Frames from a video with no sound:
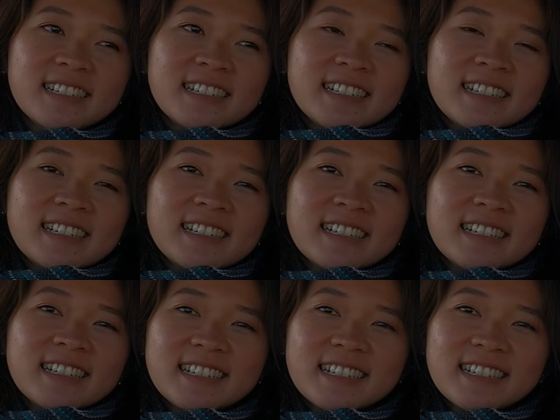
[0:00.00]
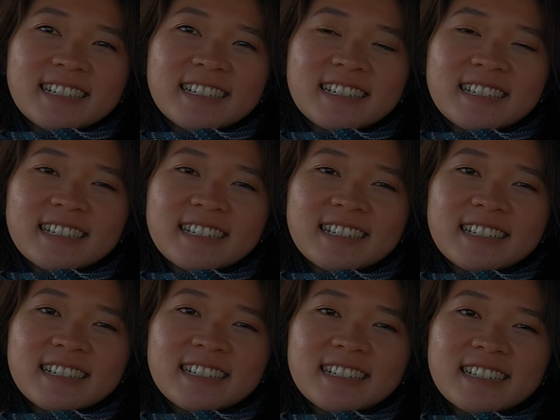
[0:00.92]

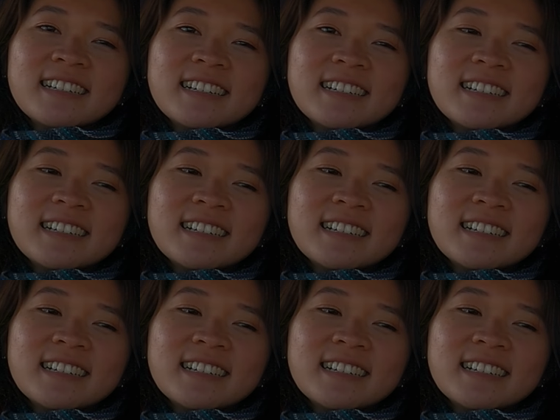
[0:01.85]
No words are spoken by the person on screen.